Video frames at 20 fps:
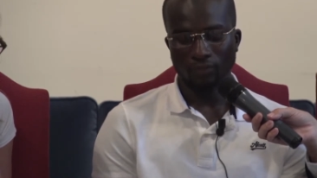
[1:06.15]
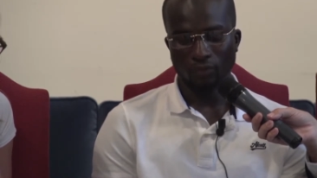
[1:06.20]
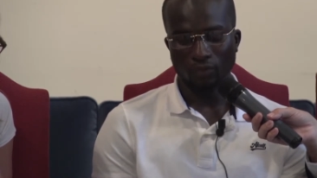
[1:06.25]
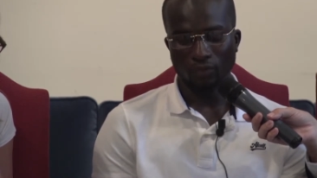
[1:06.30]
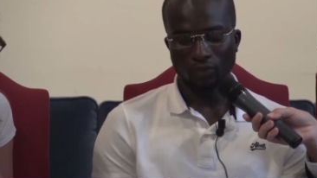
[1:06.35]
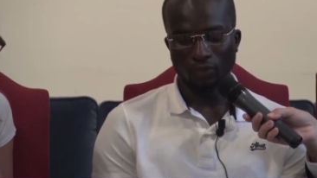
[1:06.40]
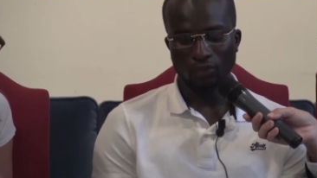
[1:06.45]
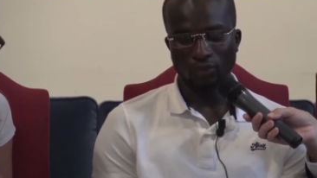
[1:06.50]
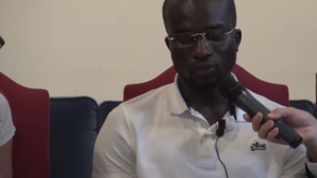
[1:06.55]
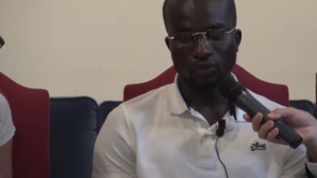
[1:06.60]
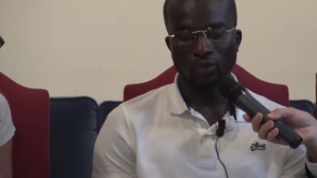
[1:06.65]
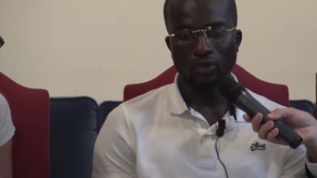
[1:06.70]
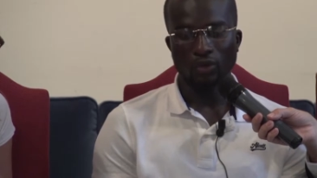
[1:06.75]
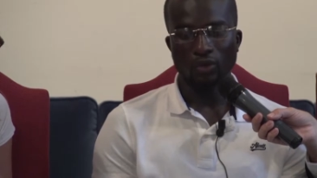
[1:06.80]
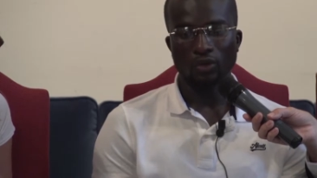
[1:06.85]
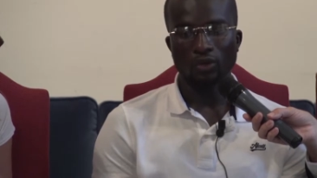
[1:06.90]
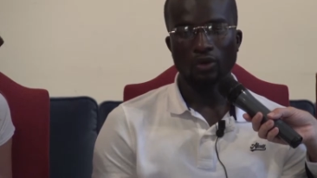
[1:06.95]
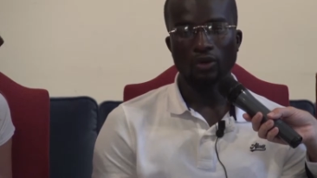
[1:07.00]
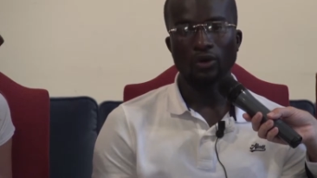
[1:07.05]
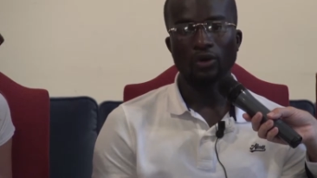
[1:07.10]
was
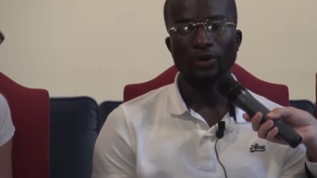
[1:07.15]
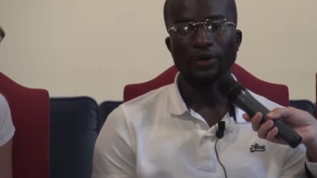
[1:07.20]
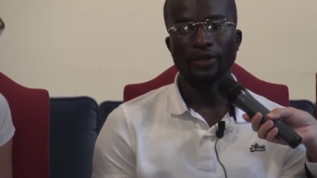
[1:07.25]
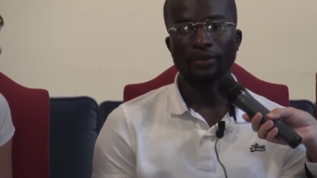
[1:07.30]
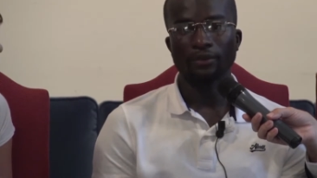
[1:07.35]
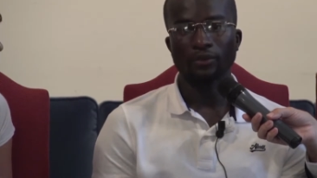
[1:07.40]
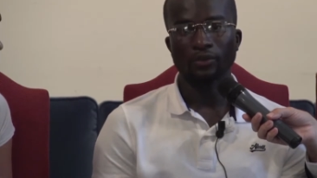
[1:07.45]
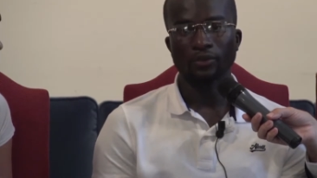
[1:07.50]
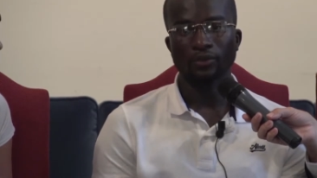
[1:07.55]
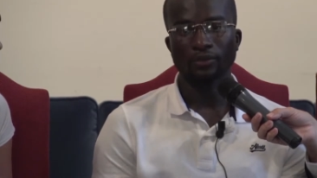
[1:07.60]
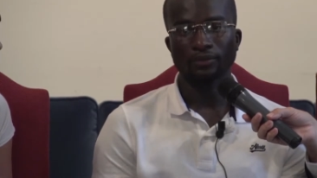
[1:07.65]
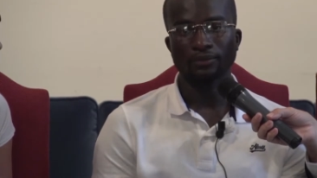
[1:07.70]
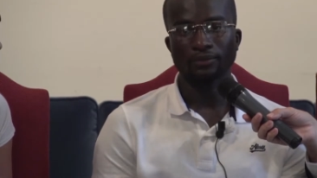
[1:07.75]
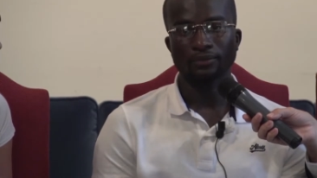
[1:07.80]
so horrible.